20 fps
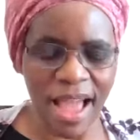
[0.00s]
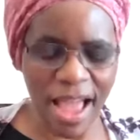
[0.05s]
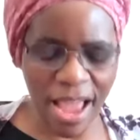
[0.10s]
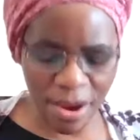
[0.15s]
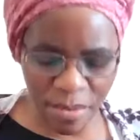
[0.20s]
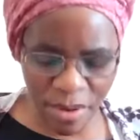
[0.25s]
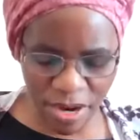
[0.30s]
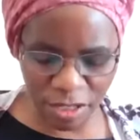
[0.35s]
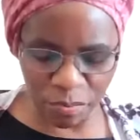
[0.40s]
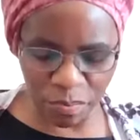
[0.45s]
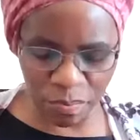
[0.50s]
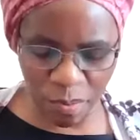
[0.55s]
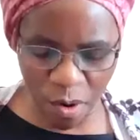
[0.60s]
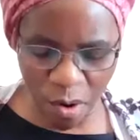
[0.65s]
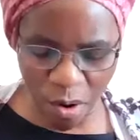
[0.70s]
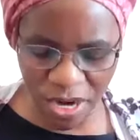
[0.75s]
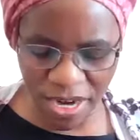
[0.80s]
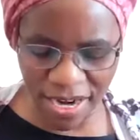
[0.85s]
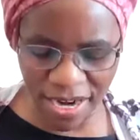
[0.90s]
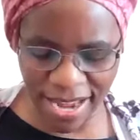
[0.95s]
I was
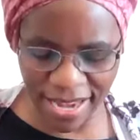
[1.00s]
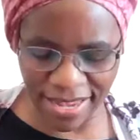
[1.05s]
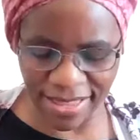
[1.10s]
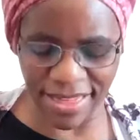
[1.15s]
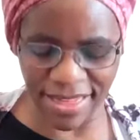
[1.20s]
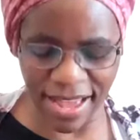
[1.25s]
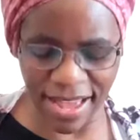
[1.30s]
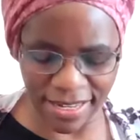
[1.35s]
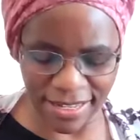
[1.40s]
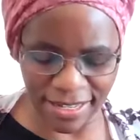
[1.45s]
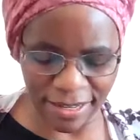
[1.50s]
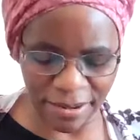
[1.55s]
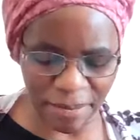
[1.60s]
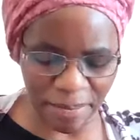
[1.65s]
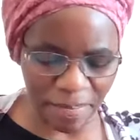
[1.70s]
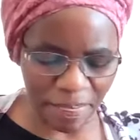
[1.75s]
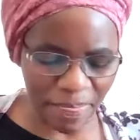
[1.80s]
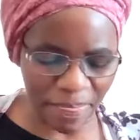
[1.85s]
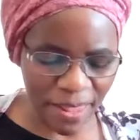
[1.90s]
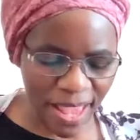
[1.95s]
born like that.
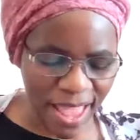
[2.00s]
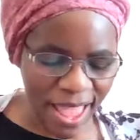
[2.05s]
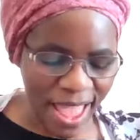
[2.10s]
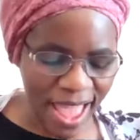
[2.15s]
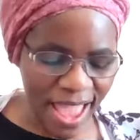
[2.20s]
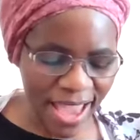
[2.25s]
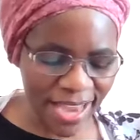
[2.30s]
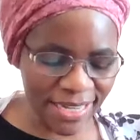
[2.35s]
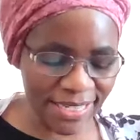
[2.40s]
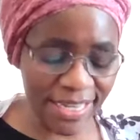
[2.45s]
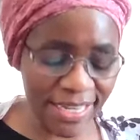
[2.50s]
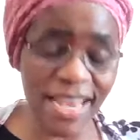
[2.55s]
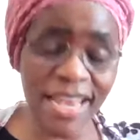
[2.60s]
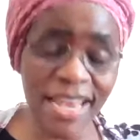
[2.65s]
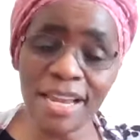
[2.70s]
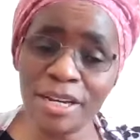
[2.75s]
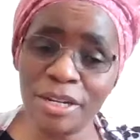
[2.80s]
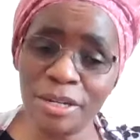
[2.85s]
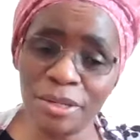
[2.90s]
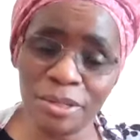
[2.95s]
I
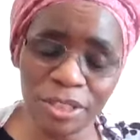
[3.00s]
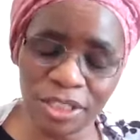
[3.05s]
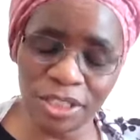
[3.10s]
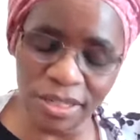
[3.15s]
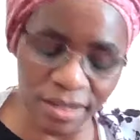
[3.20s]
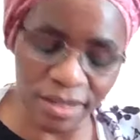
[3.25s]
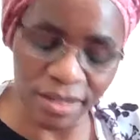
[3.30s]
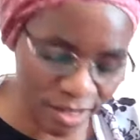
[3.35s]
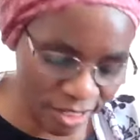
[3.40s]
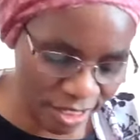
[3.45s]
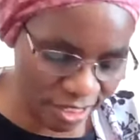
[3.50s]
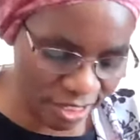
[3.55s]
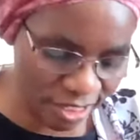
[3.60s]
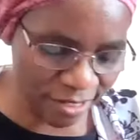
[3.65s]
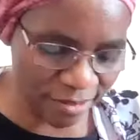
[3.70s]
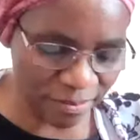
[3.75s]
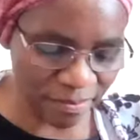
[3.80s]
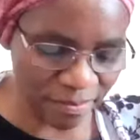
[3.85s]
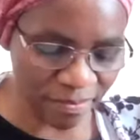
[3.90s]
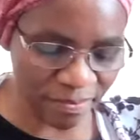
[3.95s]
tell you, church,